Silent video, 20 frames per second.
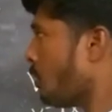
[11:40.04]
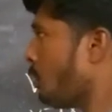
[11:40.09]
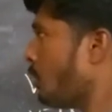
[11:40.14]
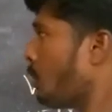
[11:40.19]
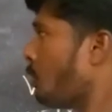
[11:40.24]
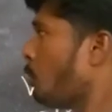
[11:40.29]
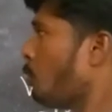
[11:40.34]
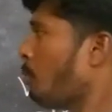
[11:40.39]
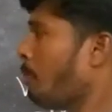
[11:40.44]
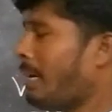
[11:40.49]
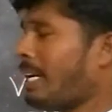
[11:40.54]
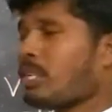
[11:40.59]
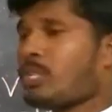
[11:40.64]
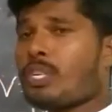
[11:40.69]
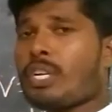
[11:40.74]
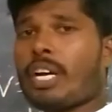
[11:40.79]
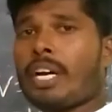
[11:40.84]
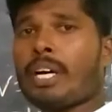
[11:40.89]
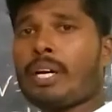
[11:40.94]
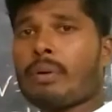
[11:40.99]
to
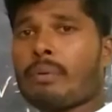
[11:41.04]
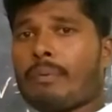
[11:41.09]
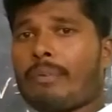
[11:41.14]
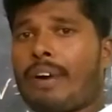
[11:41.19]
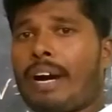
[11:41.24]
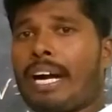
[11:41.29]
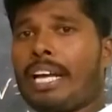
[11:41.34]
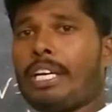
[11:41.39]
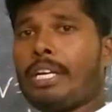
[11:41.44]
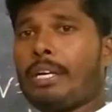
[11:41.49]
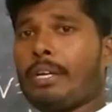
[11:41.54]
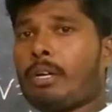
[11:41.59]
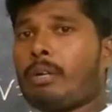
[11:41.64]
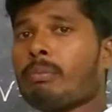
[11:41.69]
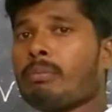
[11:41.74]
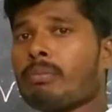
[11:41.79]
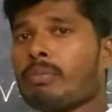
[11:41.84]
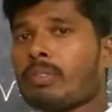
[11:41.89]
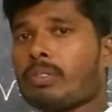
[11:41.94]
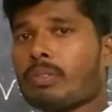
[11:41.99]
measure volume
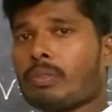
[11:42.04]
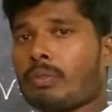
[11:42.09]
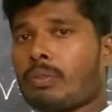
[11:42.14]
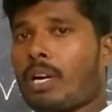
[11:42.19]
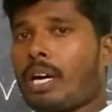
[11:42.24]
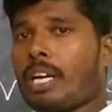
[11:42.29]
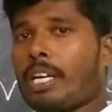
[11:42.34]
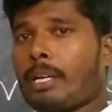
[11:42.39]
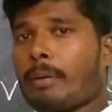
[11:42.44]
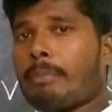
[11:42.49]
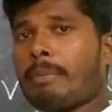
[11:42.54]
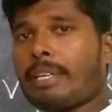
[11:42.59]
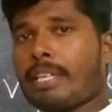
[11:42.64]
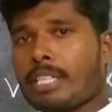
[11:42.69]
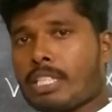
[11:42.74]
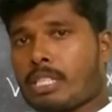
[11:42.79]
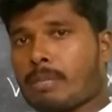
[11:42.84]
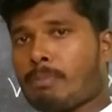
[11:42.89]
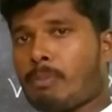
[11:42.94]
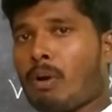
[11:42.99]

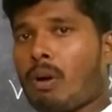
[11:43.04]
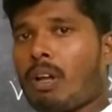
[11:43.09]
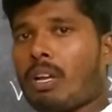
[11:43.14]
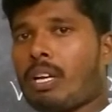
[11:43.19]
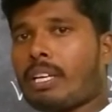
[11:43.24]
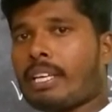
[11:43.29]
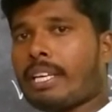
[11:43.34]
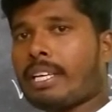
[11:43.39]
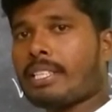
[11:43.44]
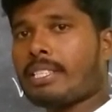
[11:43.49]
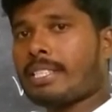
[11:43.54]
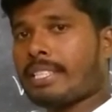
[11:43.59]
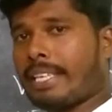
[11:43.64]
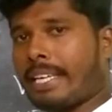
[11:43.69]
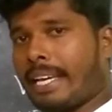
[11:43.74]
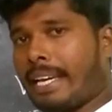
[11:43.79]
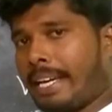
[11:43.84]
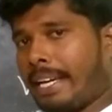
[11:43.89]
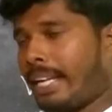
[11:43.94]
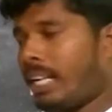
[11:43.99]
in small
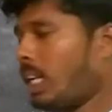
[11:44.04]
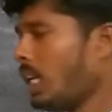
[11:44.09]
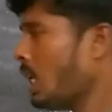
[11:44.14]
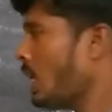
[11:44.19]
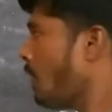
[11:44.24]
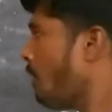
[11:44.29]
scale,